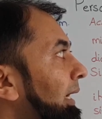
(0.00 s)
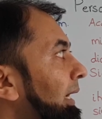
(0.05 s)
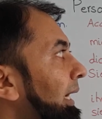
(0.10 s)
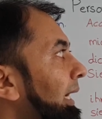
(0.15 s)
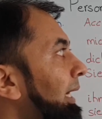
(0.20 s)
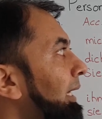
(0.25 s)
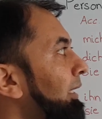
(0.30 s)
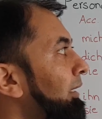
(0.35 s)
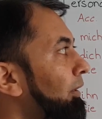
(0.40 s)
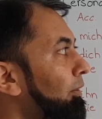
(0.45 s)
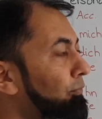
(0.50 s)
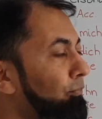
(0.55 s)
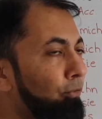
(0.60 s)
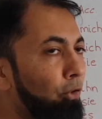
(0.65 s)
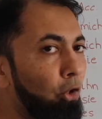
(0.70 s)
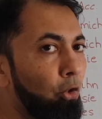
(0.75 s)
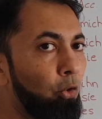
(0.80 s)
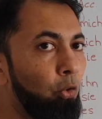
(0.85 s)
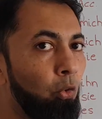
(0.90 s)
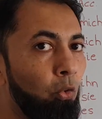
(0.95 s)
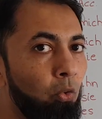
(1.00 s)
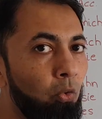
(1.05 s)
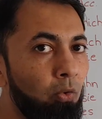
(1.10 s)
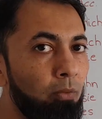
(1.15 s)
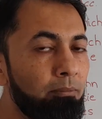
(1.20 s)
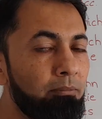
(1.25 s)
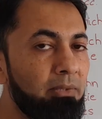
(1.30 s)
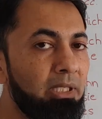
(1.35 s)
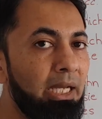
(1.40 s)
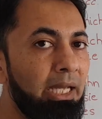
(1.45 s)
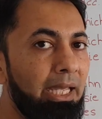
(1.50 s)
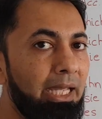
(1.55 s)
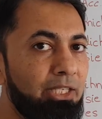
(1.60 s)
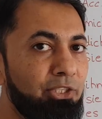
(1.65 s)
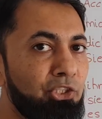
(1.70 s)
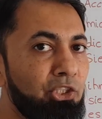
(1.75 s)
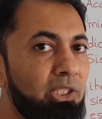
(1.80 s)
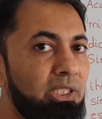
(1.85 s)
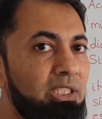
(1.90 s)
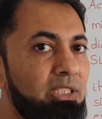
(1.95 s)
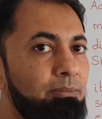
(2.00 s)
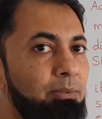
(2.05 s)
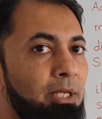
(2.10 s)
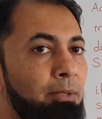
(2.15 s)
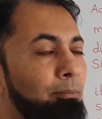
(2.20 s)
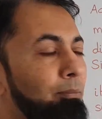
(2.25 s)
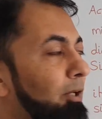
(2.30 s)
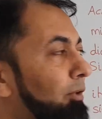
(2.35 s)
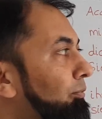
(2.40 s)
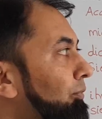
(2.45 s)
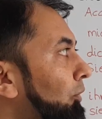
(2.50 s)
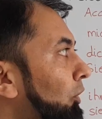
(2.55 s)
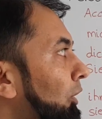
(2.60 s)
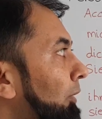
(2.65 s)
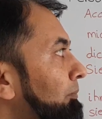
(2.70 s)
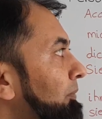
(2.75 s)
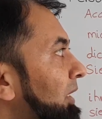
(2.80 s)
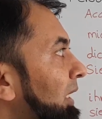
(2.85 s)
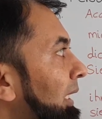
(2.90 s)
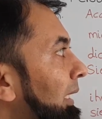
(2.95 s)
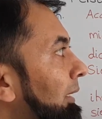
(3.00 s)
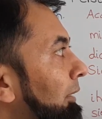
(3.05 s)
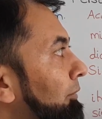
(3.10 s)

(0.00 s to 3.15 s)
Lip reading: And for whom the action is being performed?